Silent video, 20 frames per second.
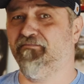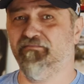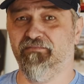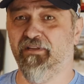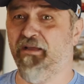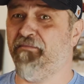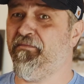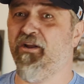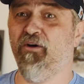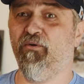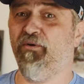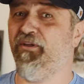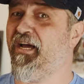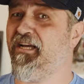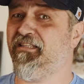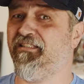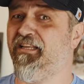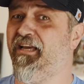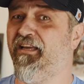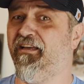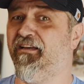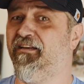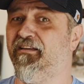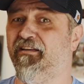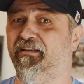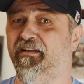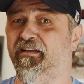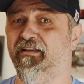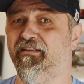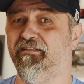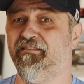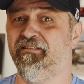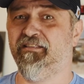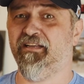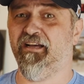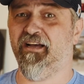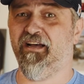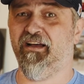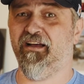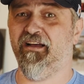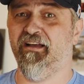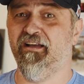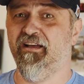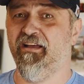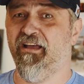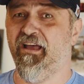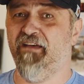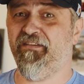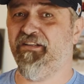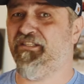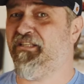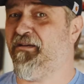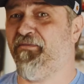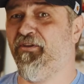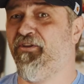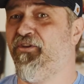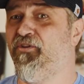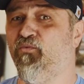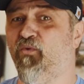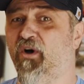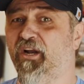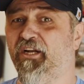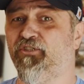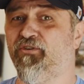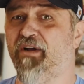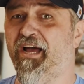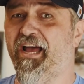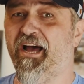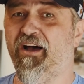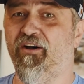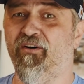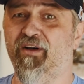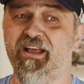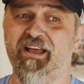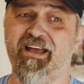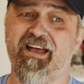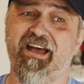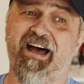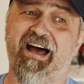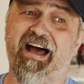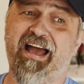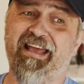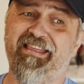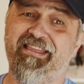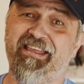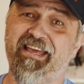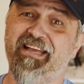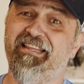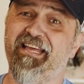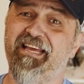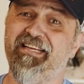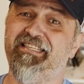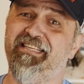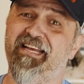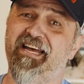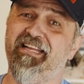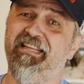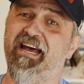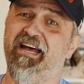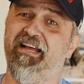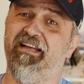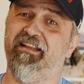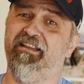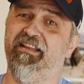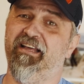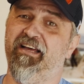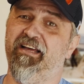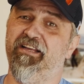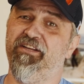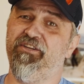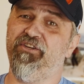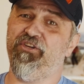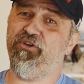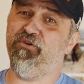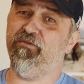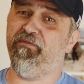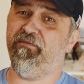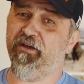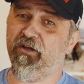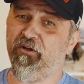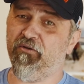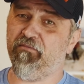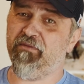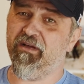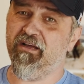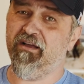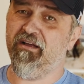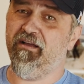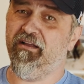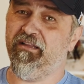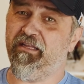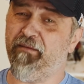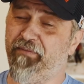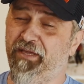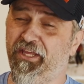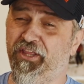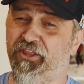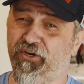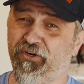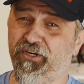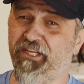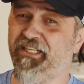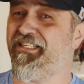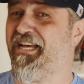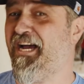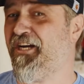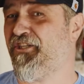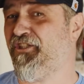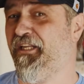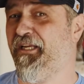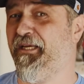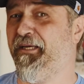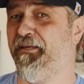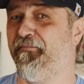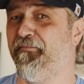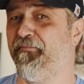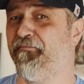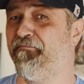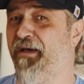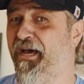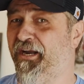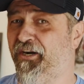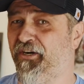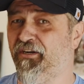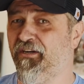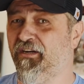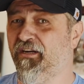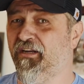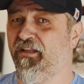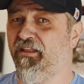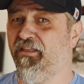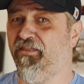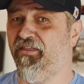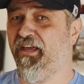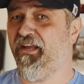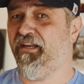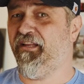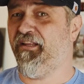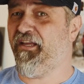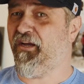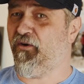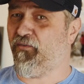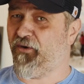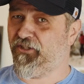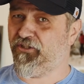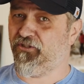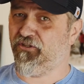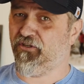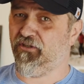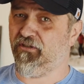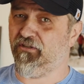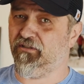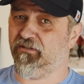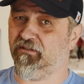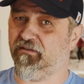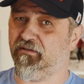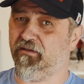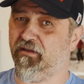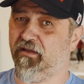Let me know what you guys think. If it's something you'd want to try out. I think they said that the new film, the P30, is actually better than the original